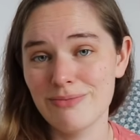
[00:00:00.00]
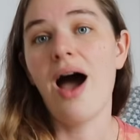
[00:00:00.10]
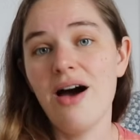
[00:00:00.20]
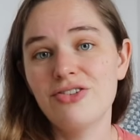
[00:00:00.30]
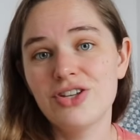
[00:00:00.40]

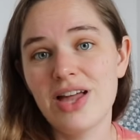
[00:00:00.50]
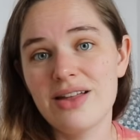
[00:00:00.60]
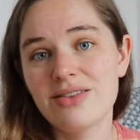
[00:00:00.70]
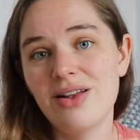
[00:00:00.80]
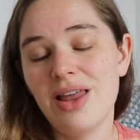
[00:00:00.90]
After
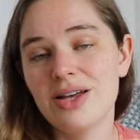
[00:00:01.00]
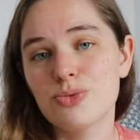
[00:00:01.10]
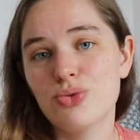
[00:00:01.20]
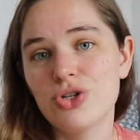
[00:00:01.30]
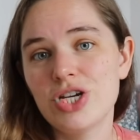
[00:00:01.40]
that, the
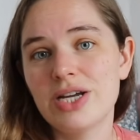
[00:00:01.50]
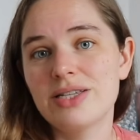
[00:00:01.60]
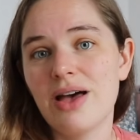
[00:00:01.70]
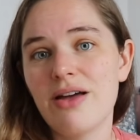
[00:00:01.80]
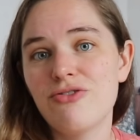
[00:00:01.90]
last
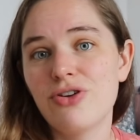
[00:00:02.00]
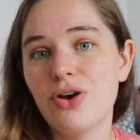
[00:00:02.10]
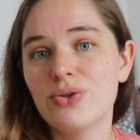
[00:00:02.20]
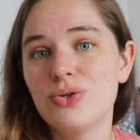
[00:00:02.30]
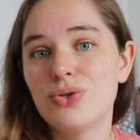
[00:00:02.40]
project I've
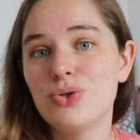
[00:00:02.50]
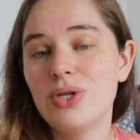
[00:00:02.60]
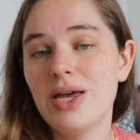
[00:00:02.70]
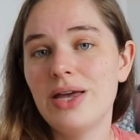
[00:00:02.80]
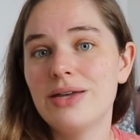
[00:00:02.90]
cut
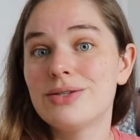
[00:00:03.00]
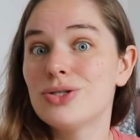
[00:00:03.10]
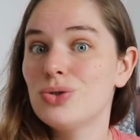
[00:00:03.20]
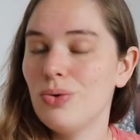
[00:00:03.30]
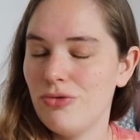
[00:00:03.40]
today
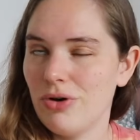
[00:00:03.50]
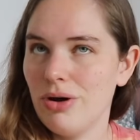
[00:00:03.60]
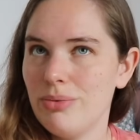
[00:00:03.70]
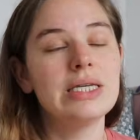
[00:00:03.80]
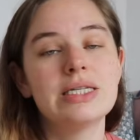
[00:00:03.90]
so
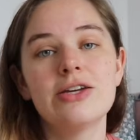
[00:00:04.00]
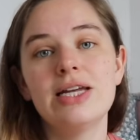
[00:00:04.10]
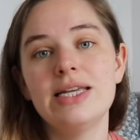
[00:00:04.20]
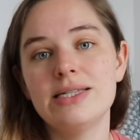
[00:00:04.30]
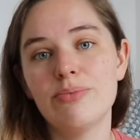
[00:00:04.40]
far is the
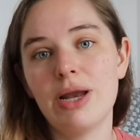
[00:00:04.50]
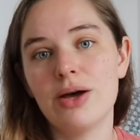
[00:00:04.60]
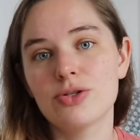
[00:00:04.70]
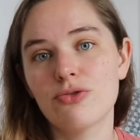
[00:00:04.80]
Elisa blouse